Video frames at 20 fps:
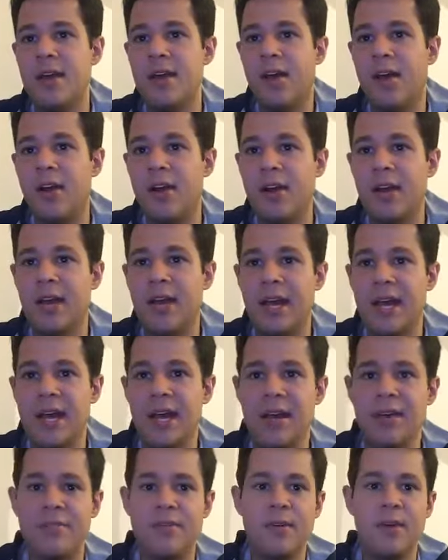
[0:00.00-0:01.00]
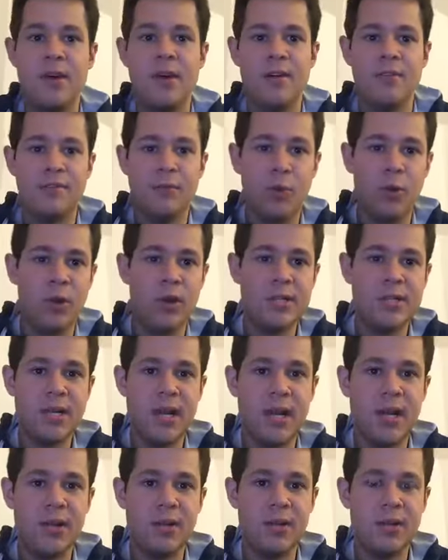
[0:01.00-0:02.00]
are going to have
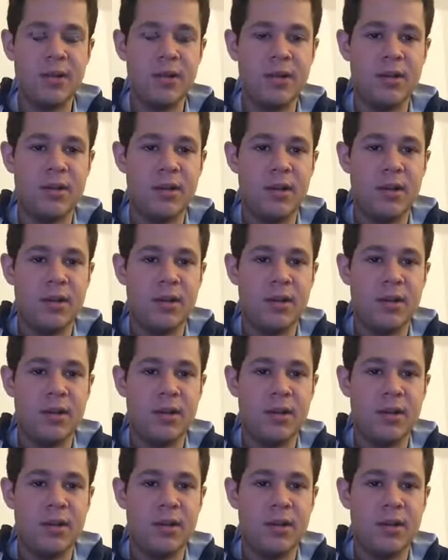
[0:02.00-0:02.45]
$4